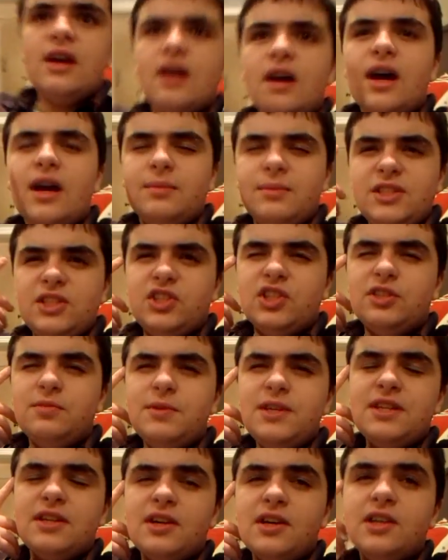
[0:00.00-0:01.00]
I mean, just
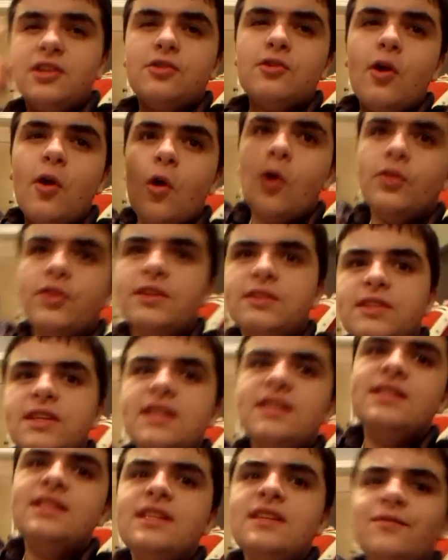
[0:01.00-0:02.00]
because all the
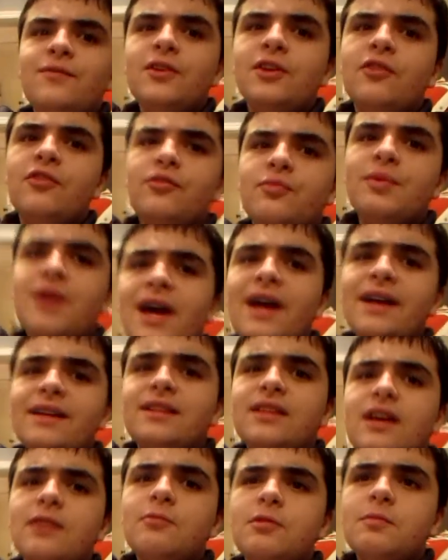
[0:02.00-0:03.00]
Disney films
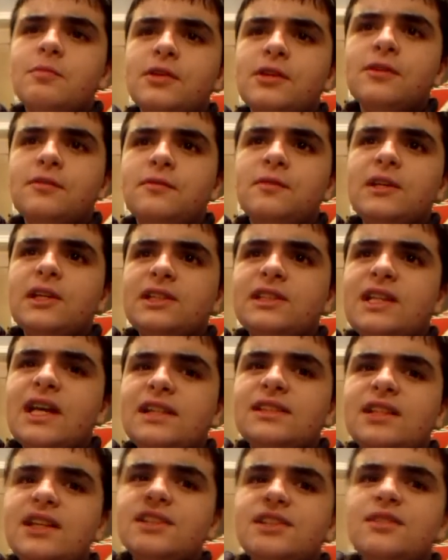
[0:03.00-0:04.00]
back then were perfect,
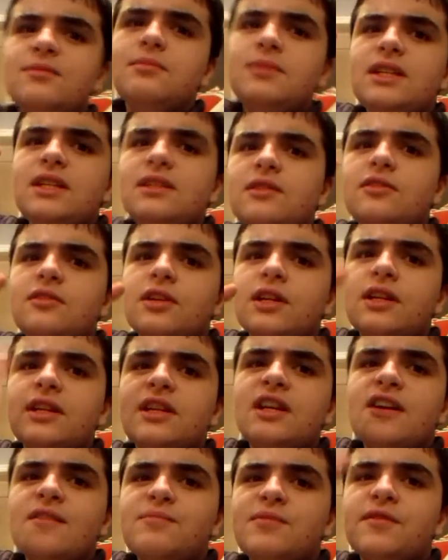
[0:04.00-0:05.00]
that doesn't mean you're going to
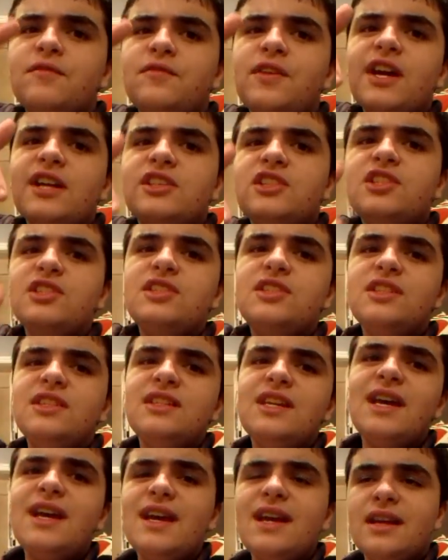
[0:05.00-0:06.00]
have perfection
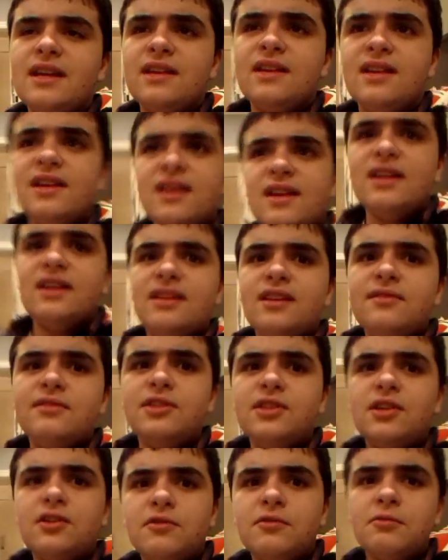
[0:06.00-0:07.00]
today.
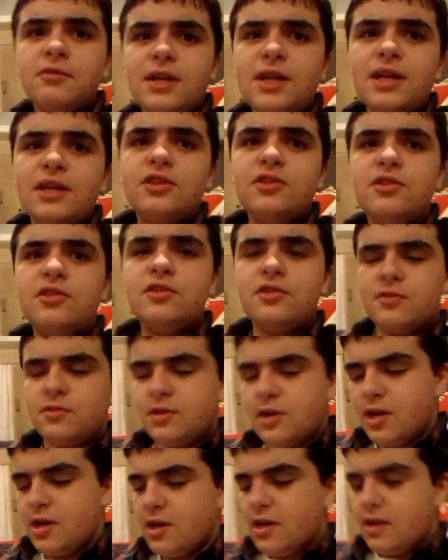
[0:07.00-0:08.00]
Even the critics should
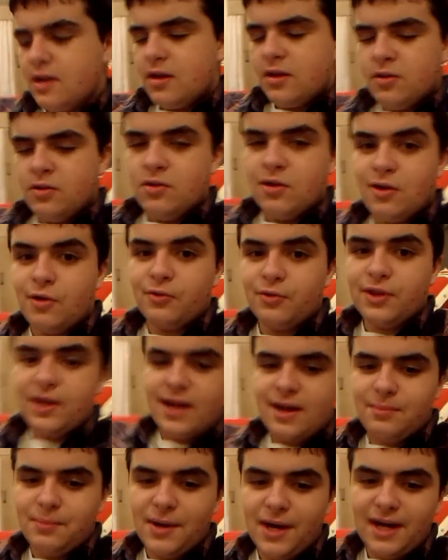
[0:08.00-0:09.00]
know
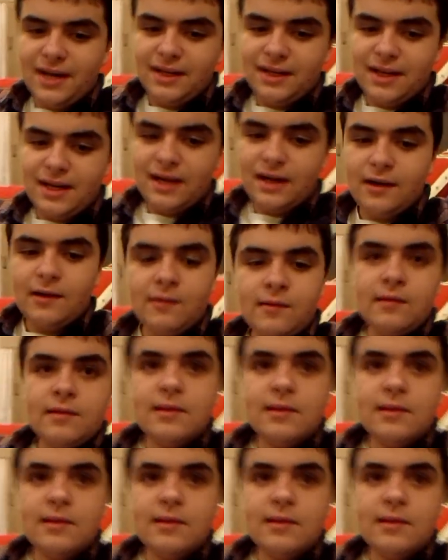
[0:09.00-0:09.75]
that by now.